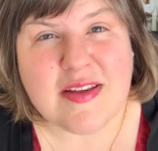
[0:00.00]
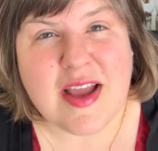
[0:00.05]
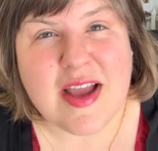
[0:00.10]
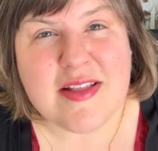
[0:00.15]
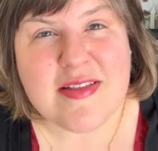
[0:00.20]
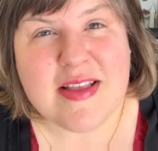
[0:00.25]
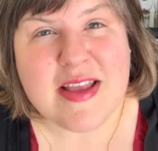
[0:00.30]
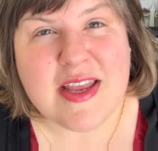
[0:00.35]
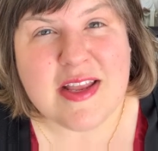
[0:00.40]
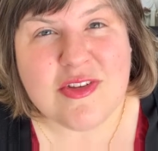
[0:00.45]

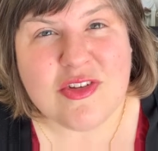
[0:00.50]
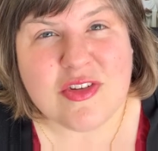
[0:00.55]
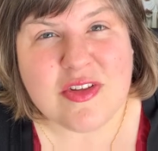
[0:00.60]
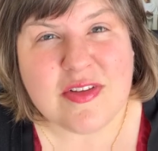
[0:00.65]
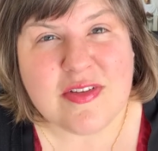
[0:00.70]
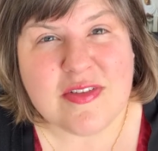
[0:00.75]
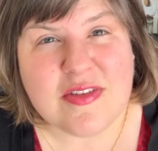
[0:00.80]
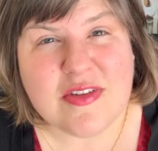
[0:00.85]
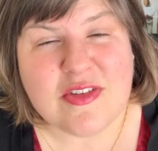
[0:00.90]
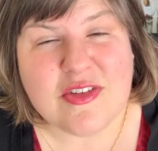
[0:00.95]
God's
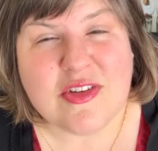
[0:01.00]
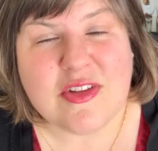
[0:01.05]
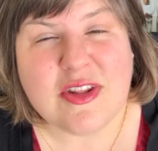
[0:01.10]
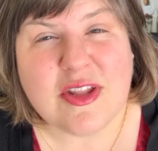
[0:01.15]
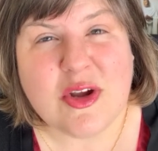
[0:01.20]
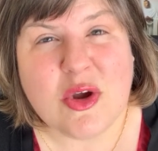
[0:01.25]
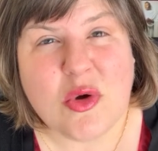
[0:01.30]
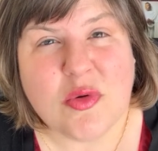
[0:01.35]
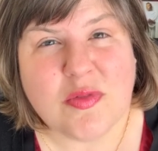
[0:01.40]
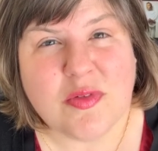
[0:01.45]
angels to
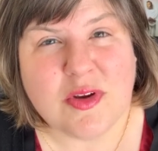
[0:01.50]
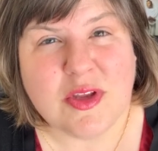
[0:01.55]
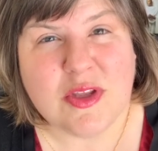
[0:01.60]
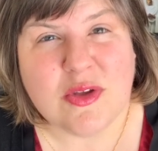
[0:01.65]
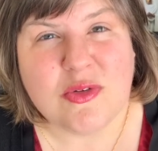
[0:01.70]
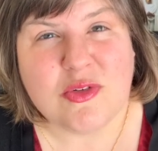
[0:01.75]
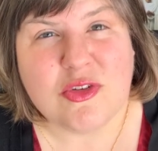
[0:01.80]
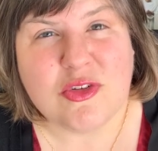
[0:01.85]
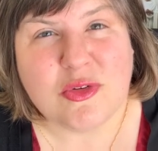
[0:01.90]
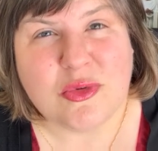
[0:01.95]
look over
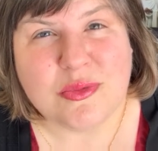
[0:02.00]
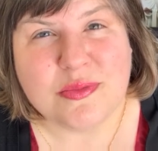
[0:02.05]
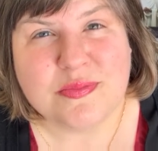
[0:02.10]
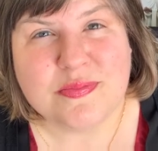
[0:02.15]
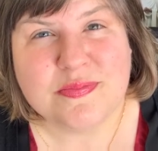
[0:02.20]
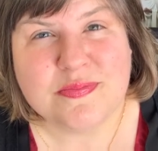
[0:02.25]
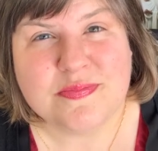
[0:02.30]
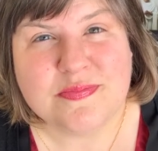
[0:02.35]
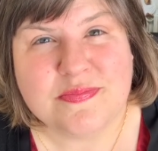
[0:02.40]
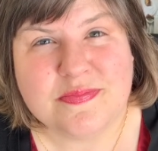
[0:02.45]
you too.
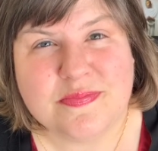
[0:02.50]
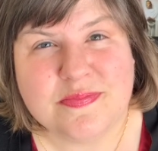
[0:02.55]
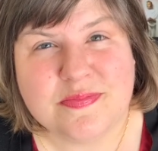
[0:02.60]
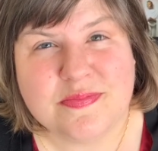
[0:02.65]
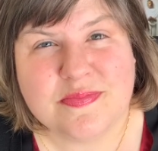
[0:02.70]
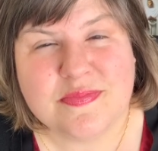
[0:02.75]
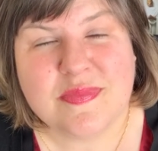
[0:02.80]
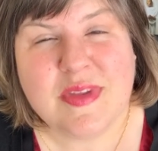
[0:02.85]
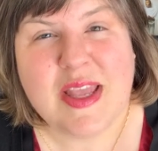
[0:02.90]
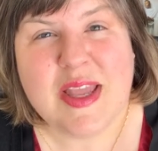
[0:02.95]

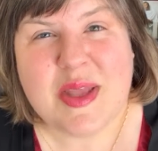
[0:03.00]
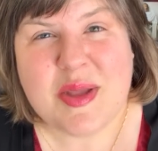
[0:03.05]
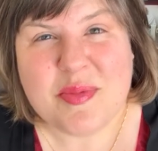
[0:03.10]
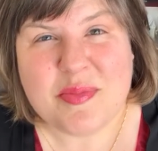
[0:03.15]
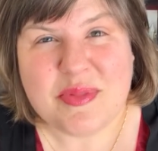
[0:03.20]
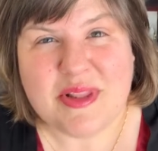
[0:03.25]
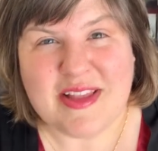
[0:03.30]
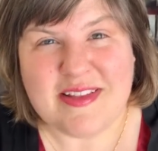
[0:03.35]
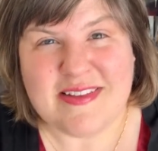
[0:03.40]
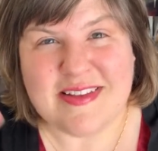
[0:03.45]

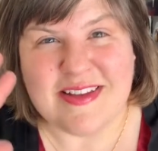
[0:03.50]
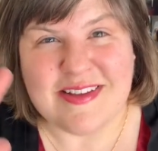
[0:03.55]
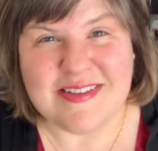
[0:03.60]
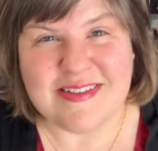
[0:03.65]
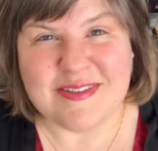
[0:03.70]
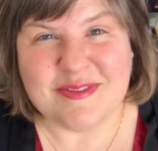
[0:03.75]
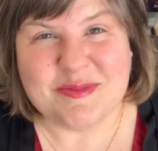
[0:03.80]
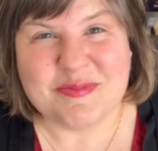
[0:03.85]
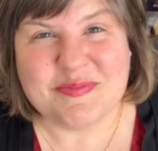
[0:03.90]
Blessings.